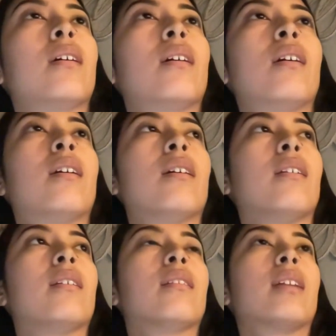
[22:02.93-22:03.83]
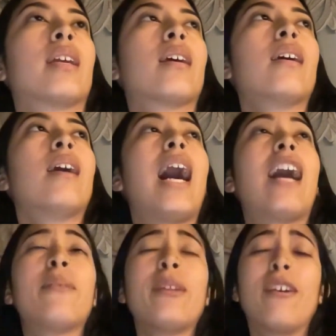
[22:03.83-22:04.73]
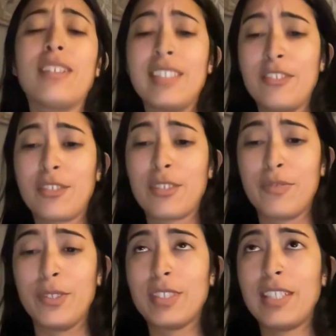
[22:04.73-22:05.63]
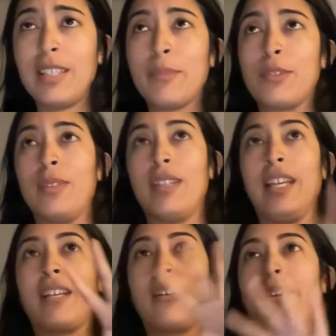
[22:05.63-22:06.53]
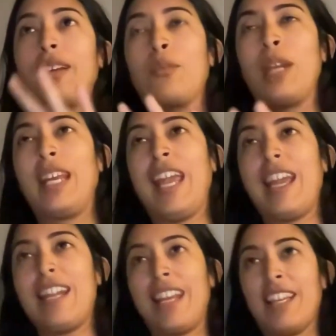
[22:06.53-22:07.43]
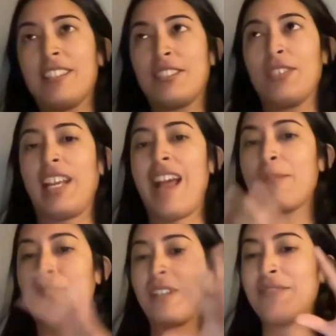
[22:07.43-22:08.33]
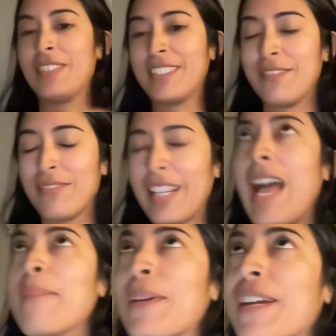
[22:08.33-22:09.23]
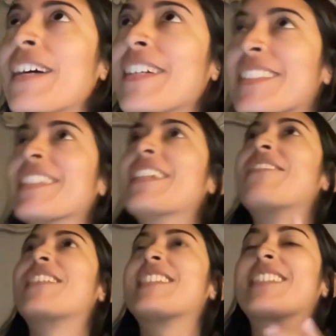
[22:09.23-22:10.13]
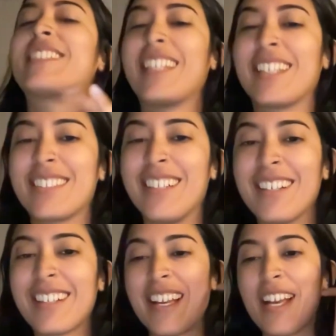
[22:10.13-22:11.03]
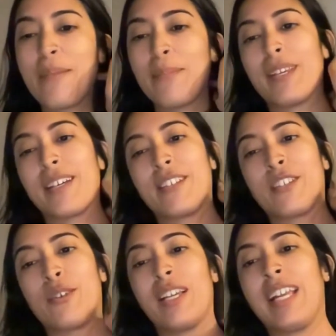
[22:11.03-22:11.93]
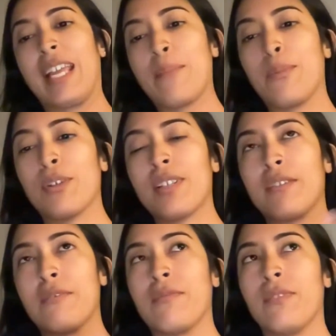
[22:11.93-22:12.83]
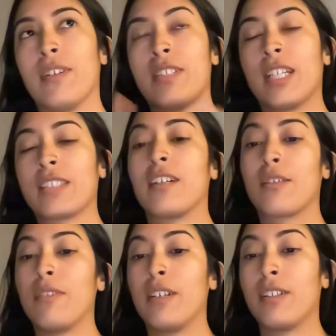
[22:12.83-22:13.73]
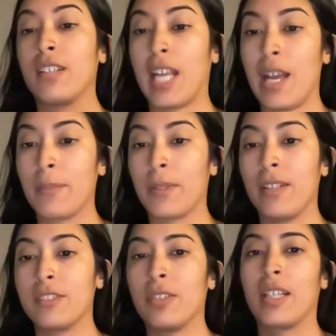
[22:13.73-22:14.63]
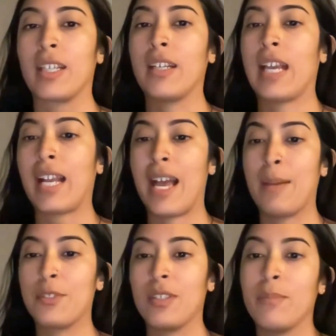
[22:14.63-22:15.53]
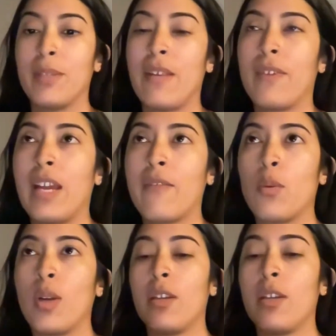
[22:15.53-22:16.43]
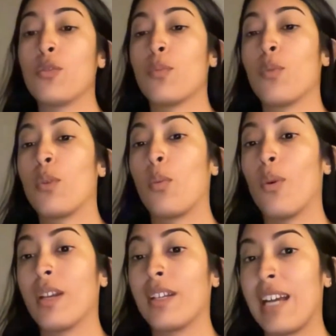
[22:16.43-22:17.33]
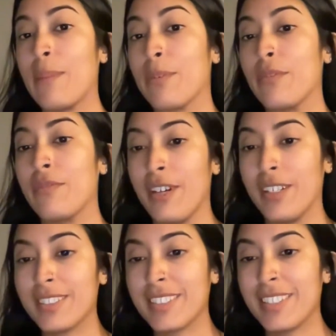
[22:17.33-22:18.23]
on I've been honestly a little confused lately between like what I can and can't do on CapCut versus TikTok, because I like imported the TikTok font on CapCut so I can caption. But if I ever wanted to use more than one type of font,